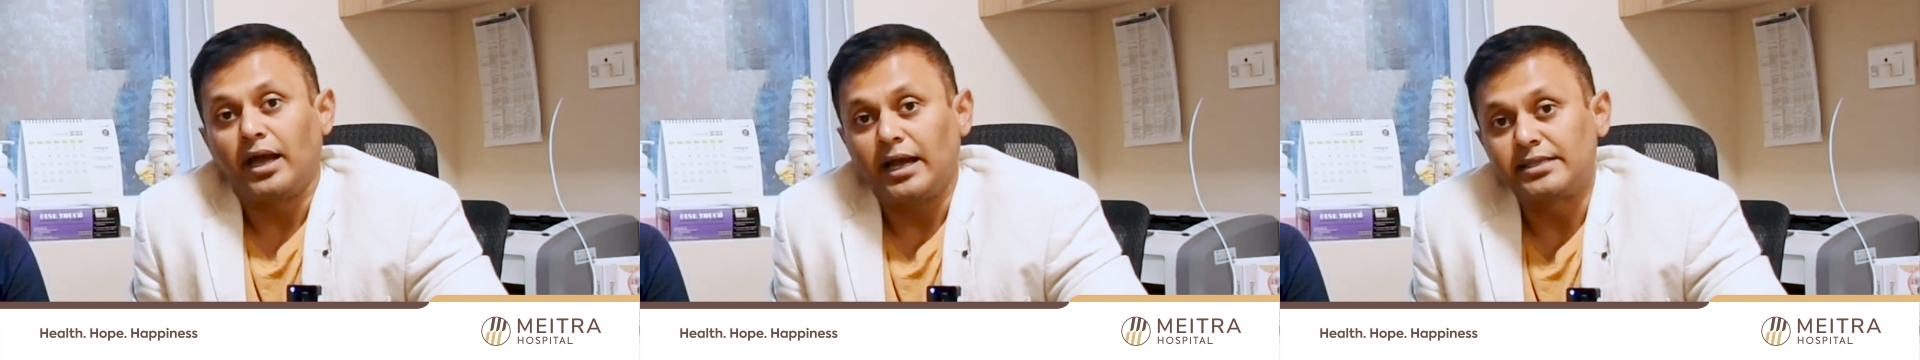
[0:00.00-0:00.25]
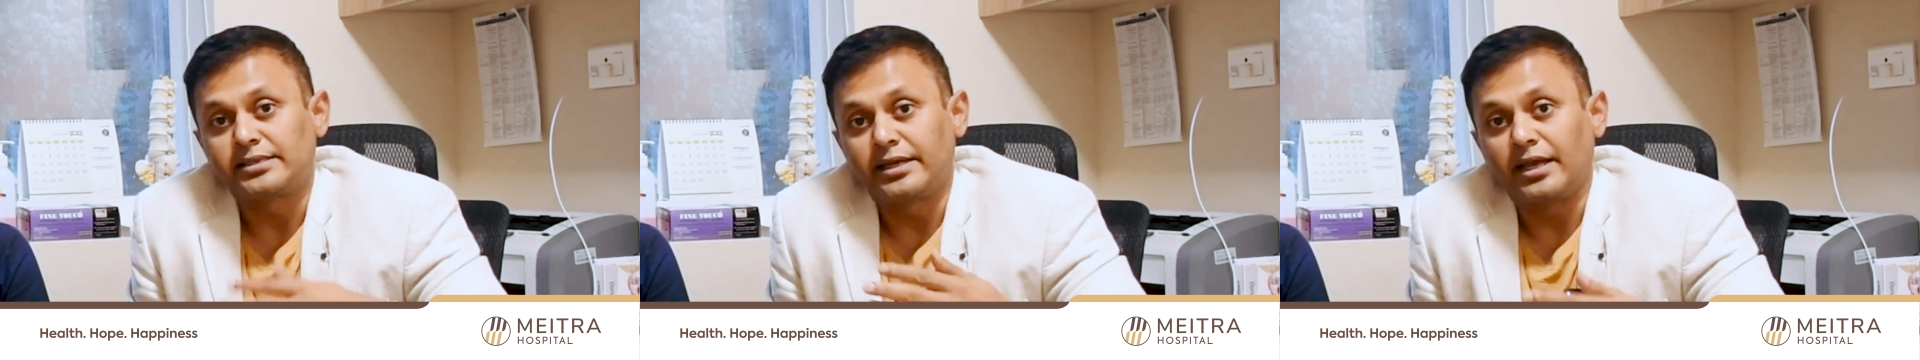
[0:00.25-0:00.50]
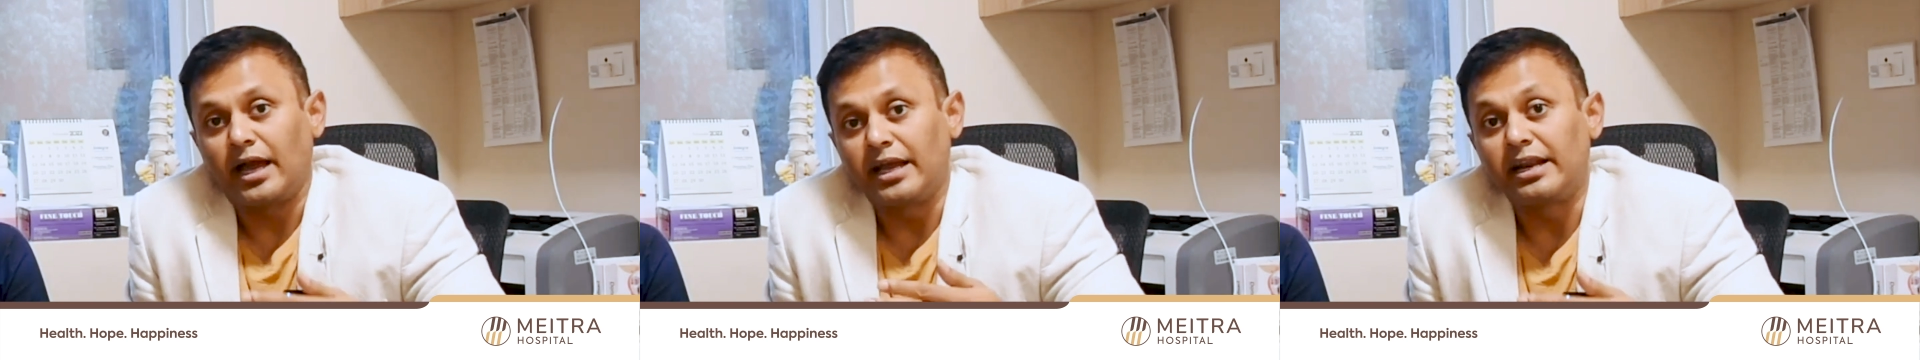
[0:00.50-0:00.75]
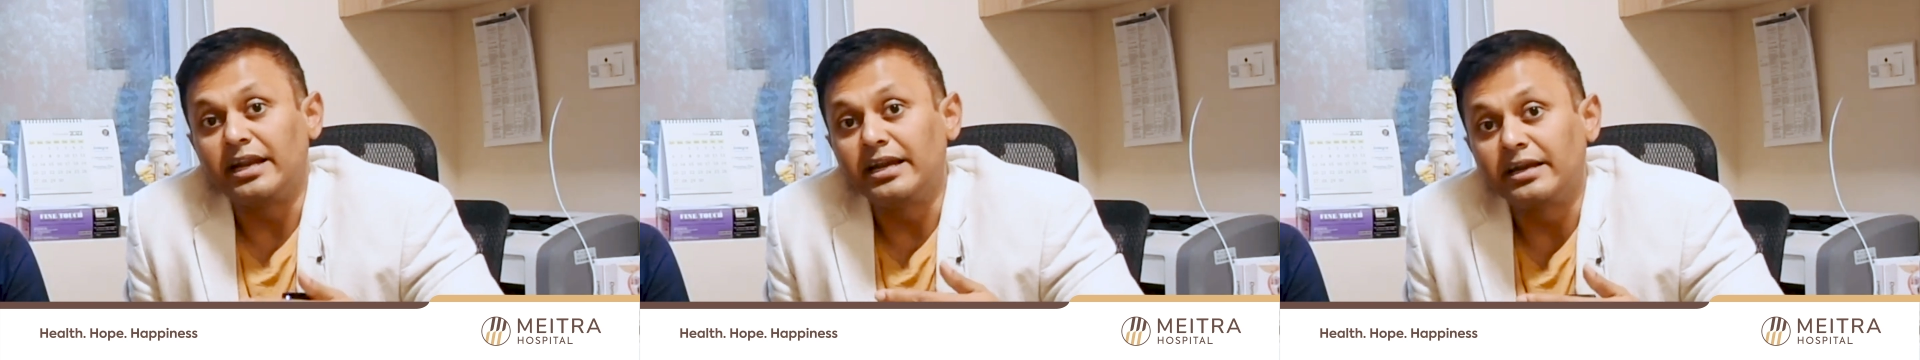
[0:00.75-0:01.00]
I
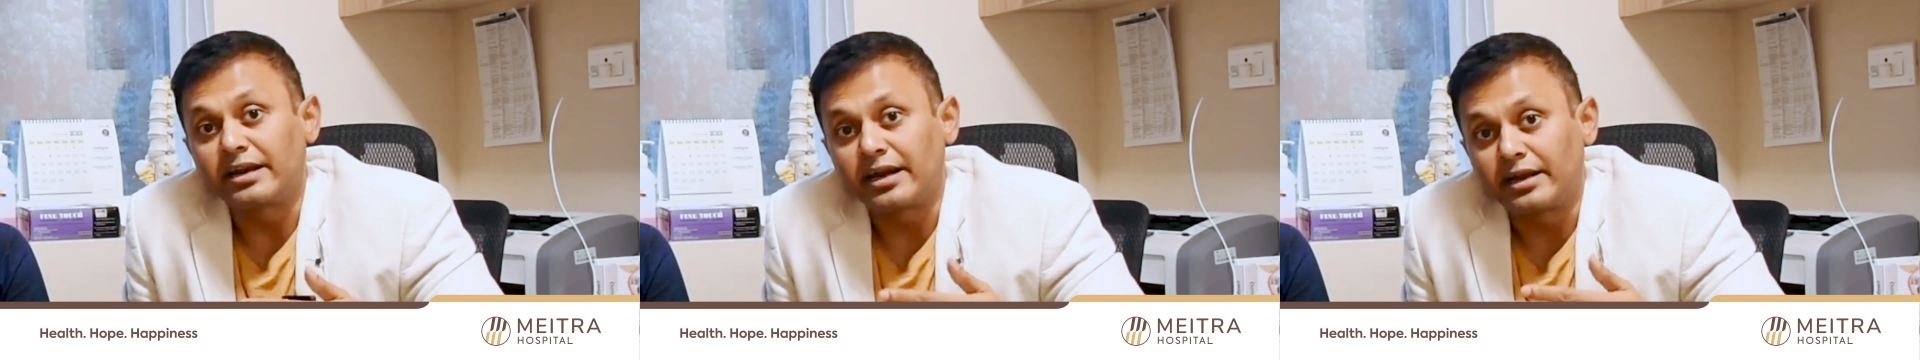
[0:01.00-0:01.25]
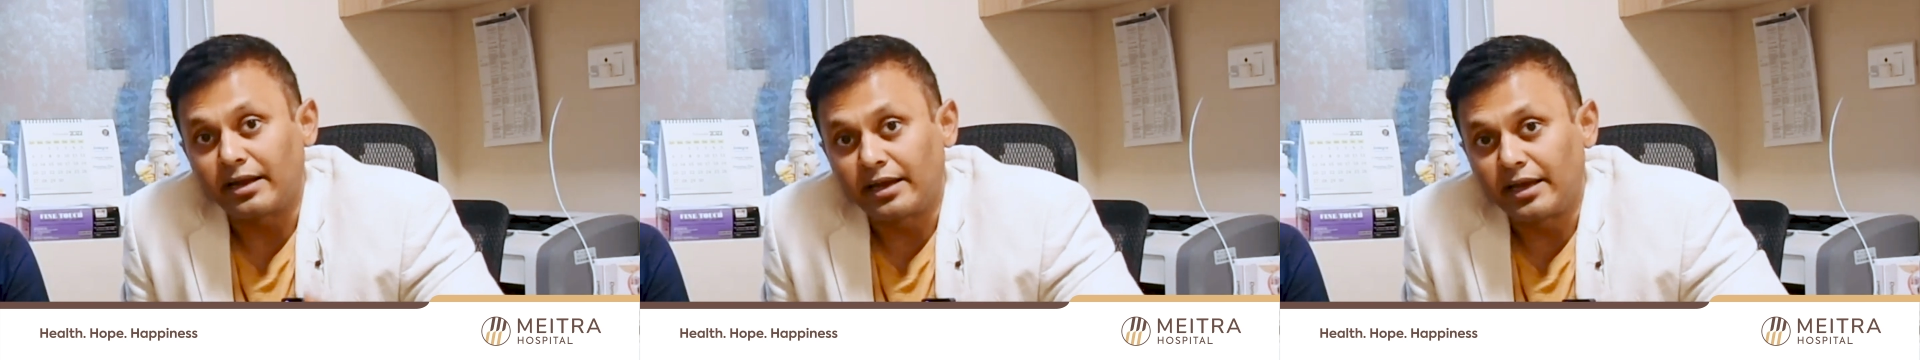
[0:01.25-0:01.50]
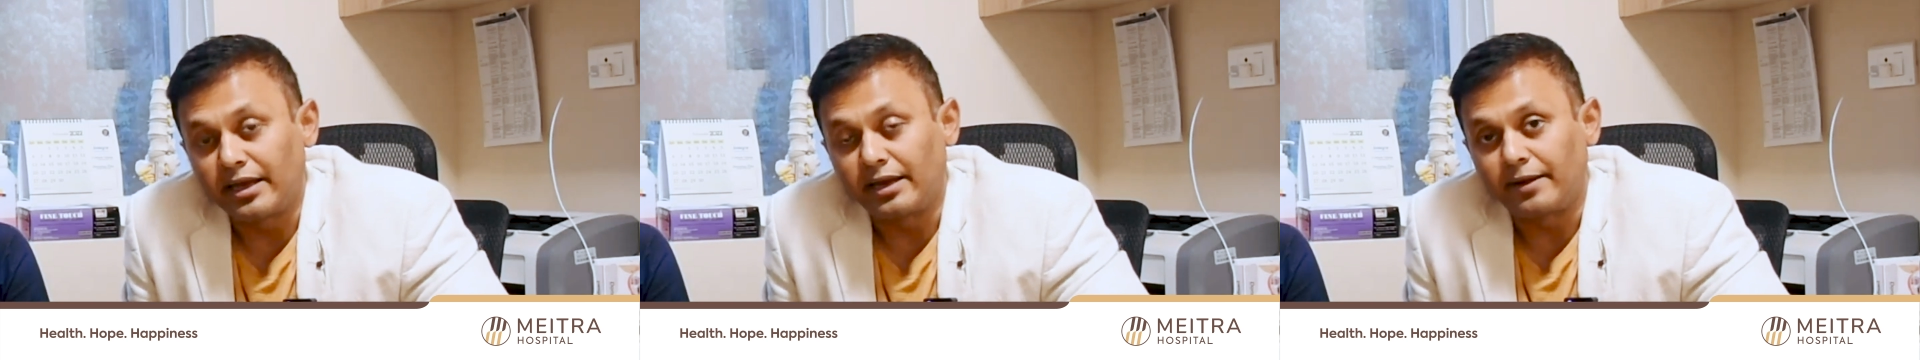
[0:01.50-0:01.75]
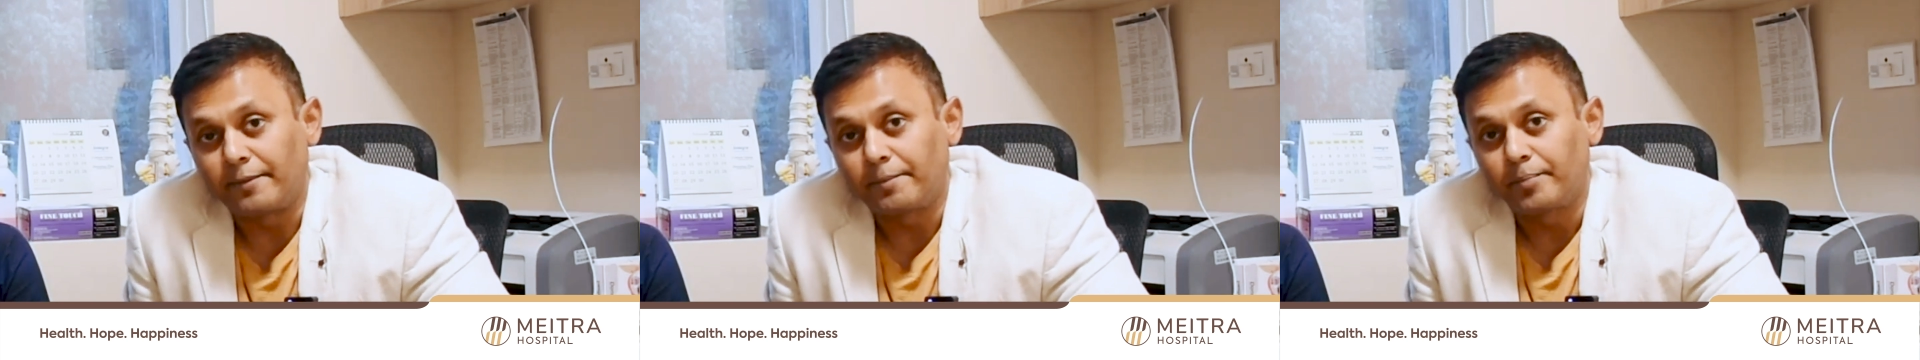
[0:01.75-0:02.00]
reiterate
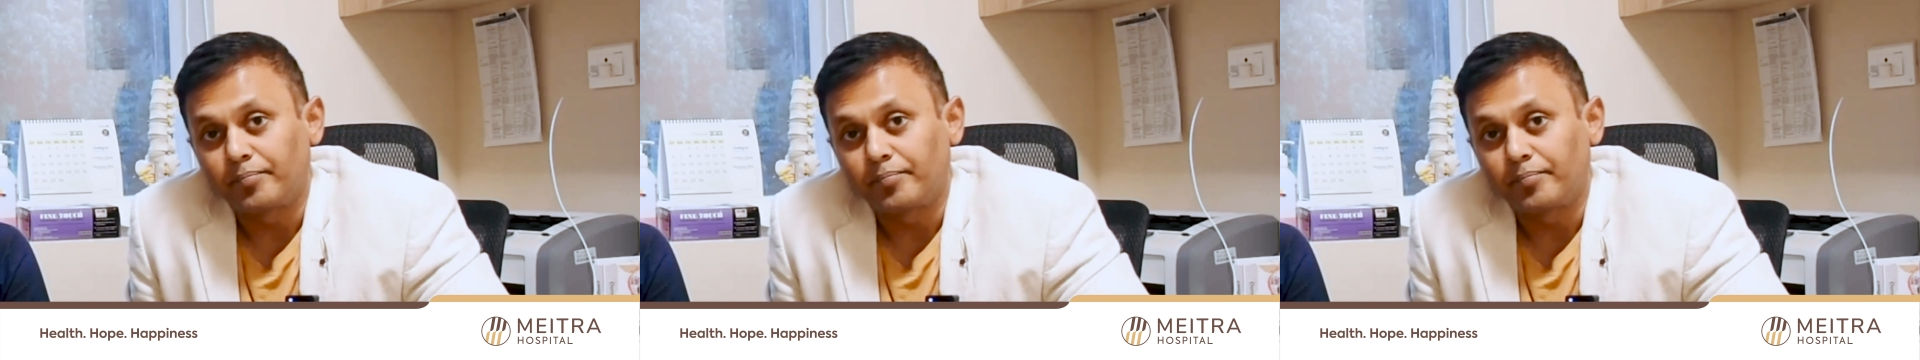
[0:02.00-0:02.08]
again,